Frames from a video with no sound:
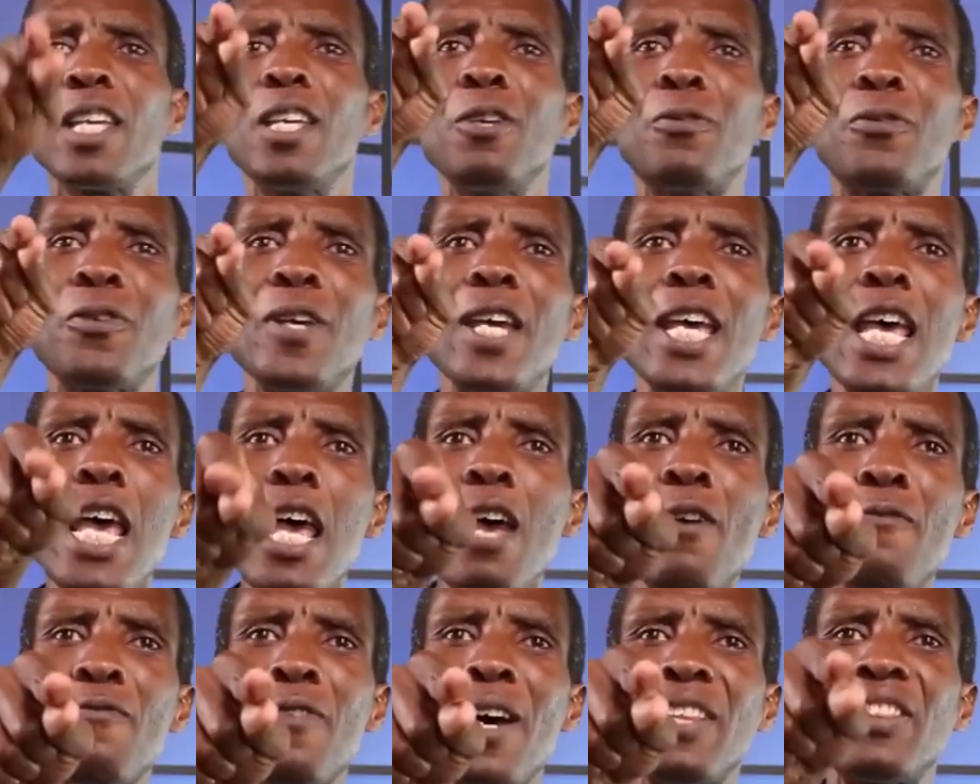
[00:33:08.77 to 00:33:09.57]
if
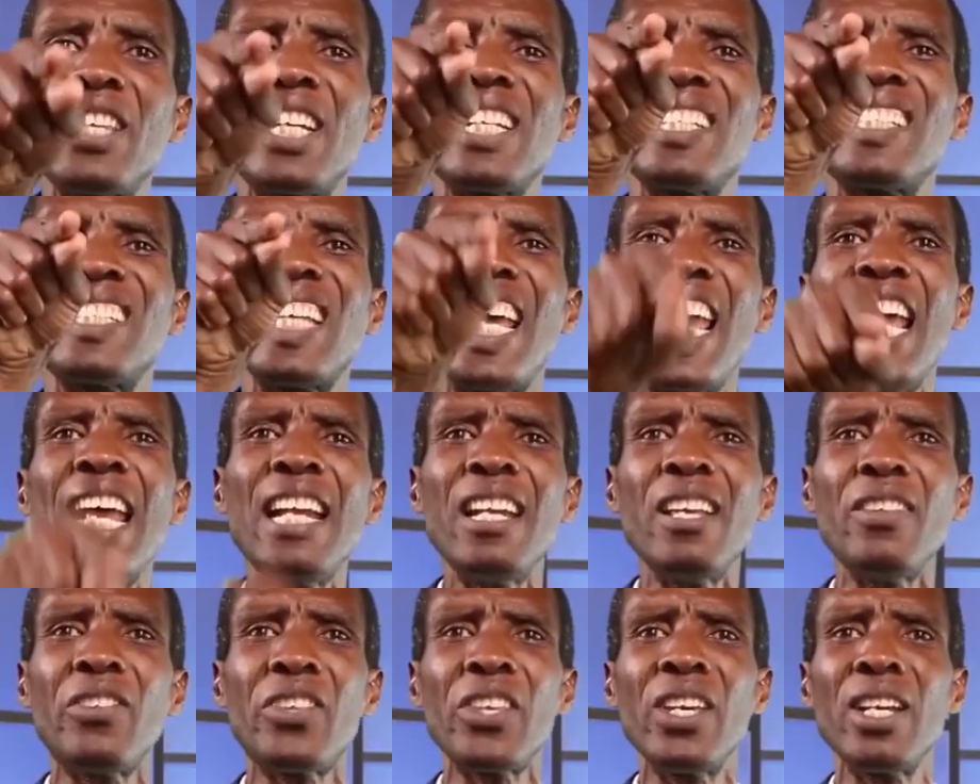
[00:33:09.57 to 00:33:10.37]
ever there is
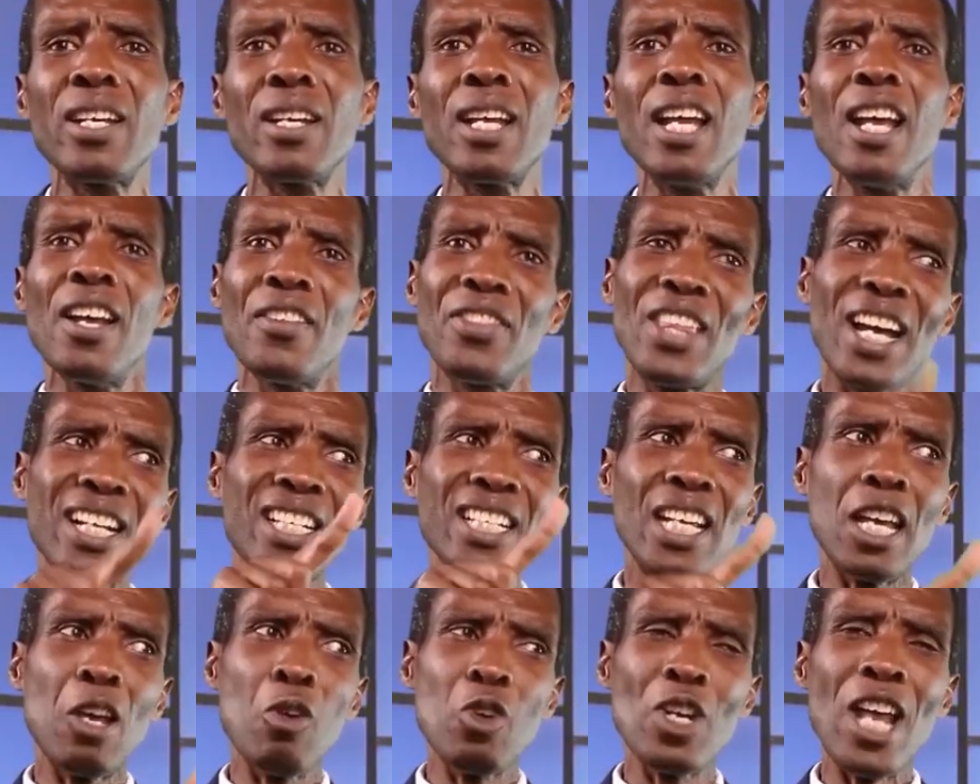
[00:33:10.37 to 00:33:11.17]
anything
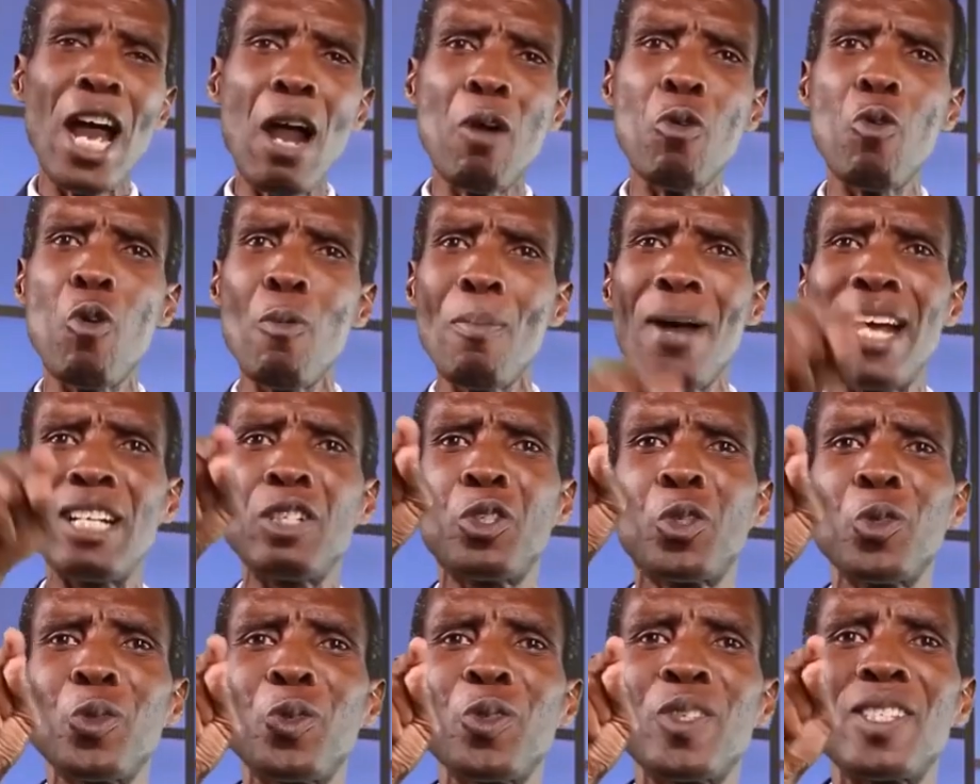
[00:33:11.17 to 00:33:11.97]
that a young
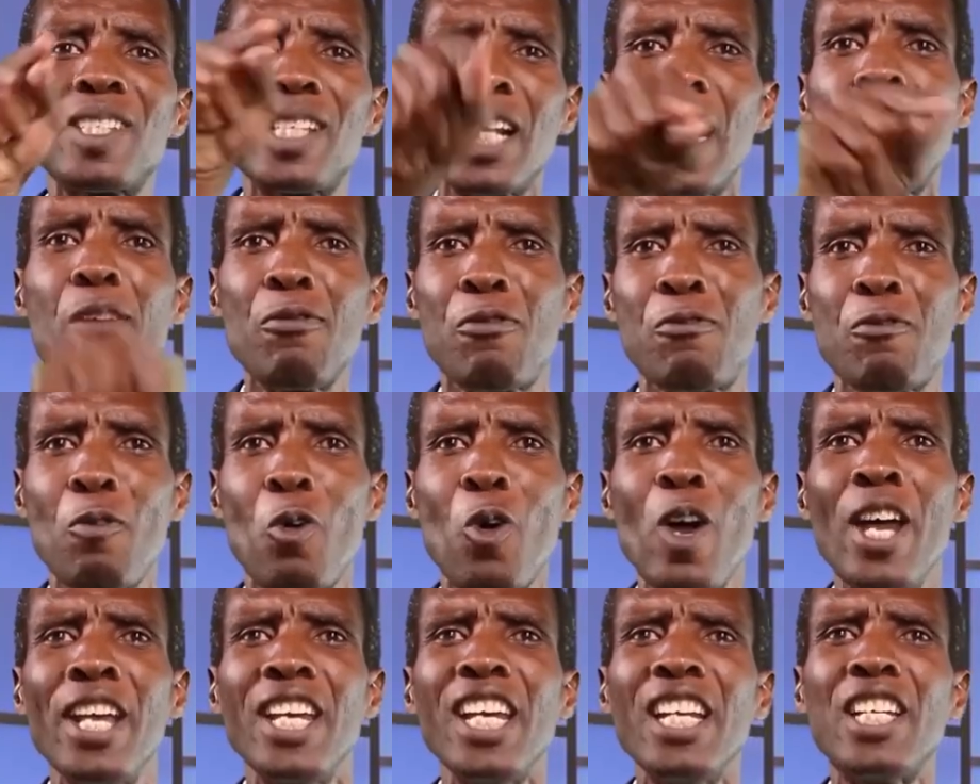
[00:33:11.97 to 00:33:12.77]
woman should strive
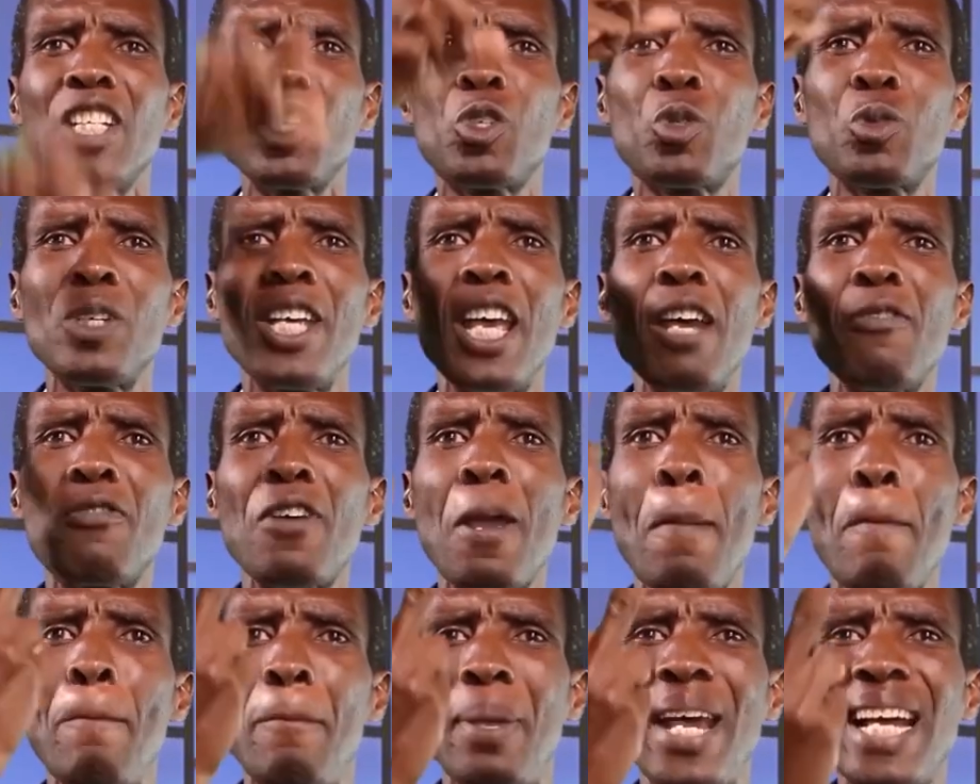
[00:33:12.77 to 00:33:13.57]
for, it is to
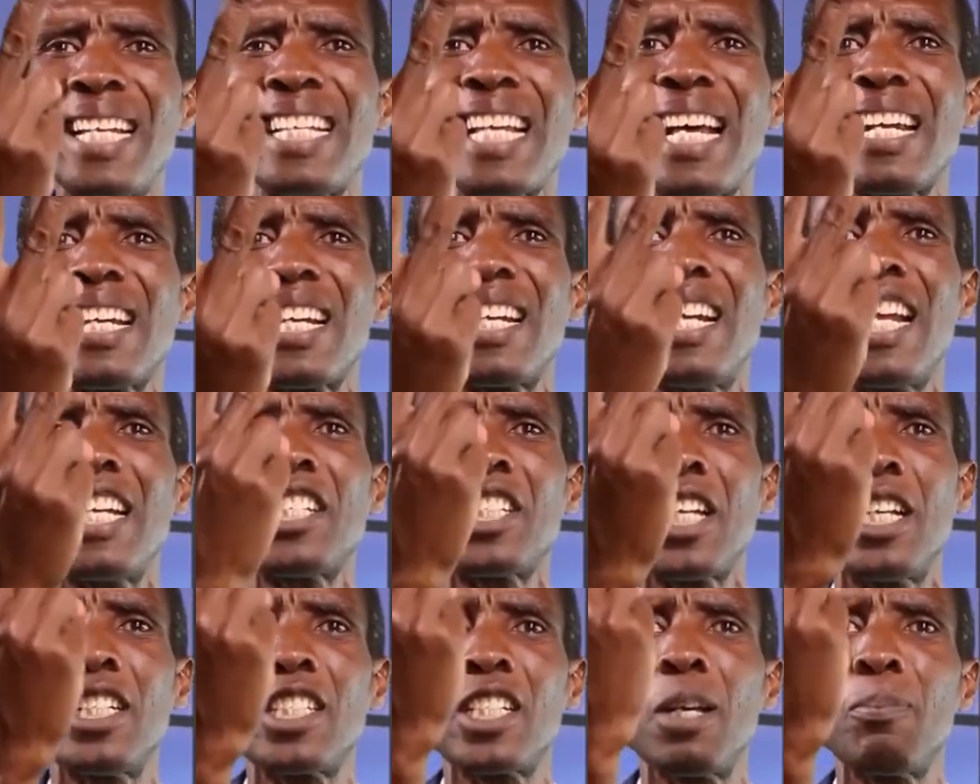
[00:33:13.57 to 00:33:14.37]
have a better
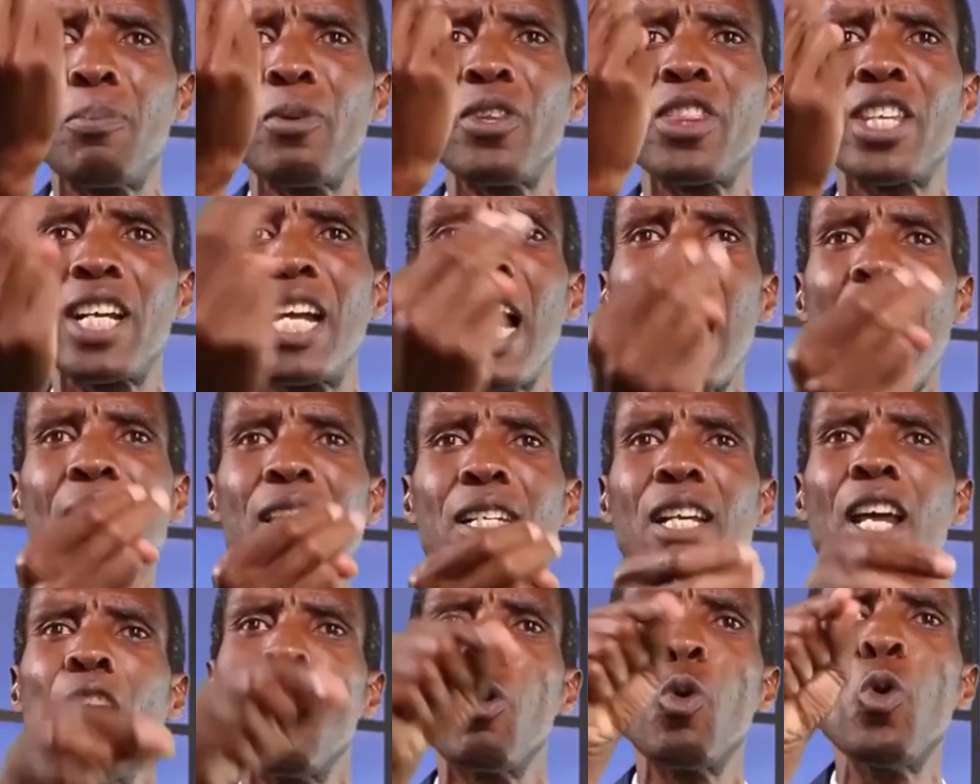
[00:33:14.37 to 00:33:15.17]
relationship with
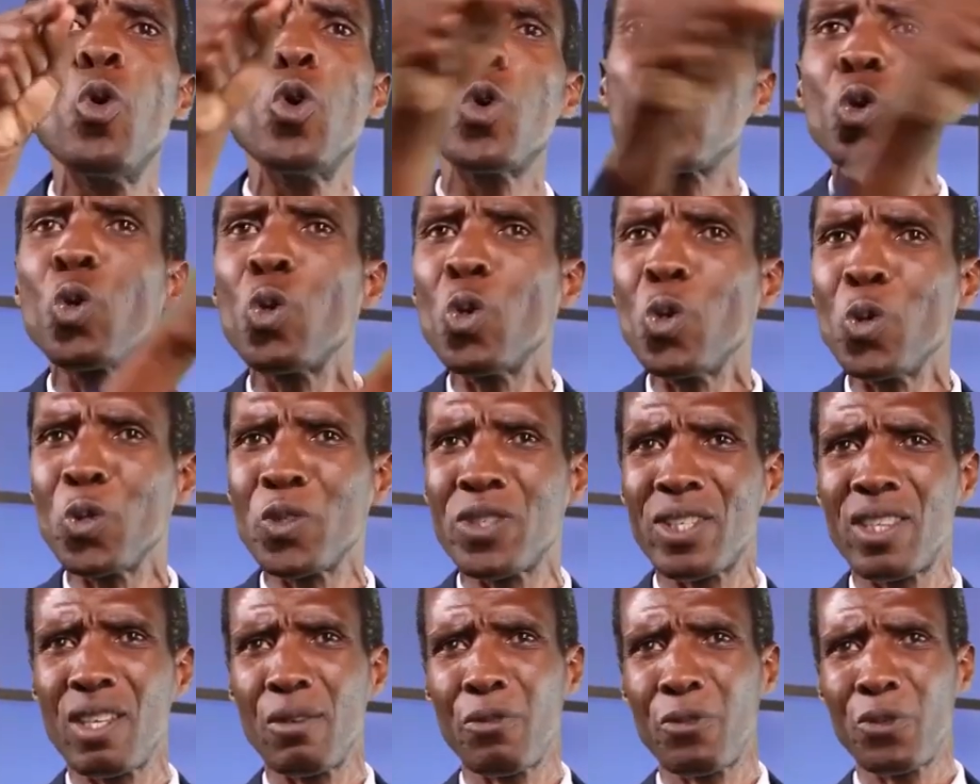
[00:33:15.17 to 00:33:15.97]
God who
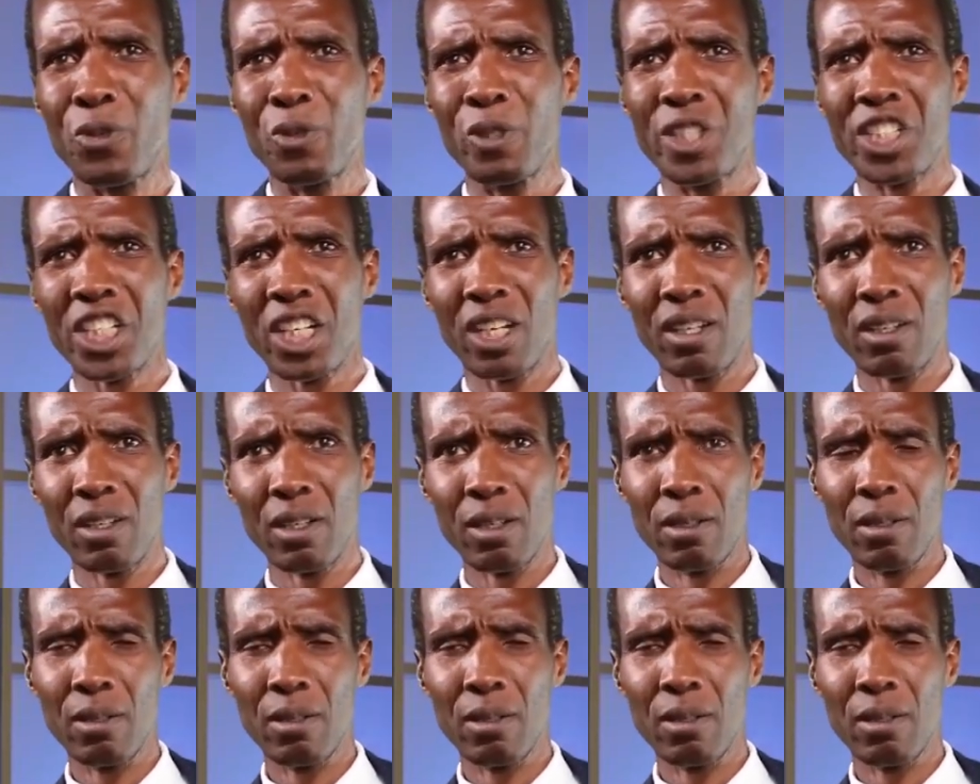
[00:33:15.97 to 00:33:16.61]
rules the future.